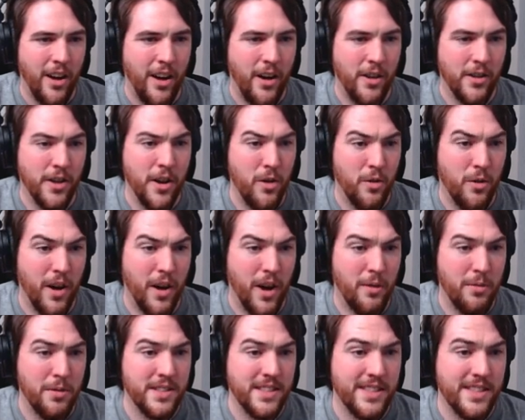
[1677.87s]
Although, I
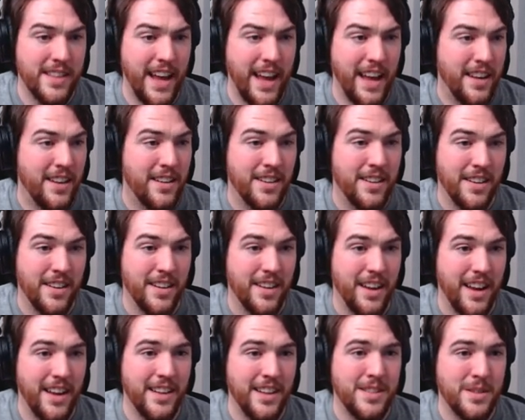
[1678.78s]
will say,
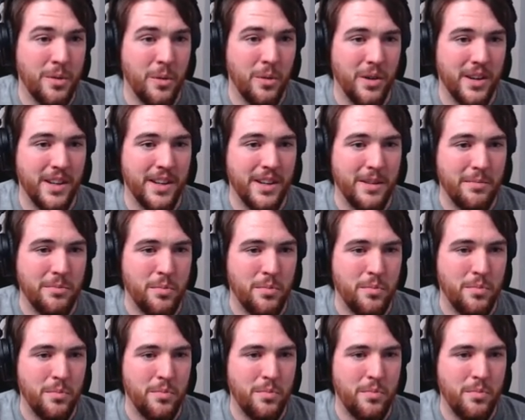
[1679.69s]
it's working,
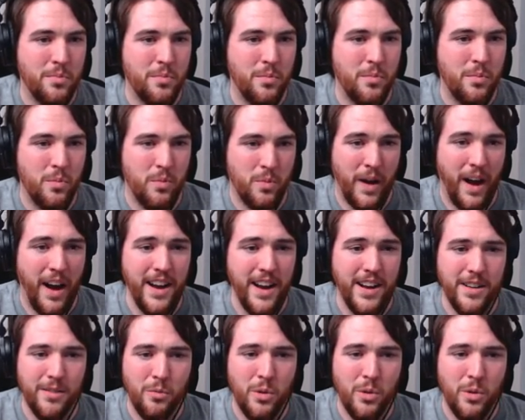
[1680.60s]
kind of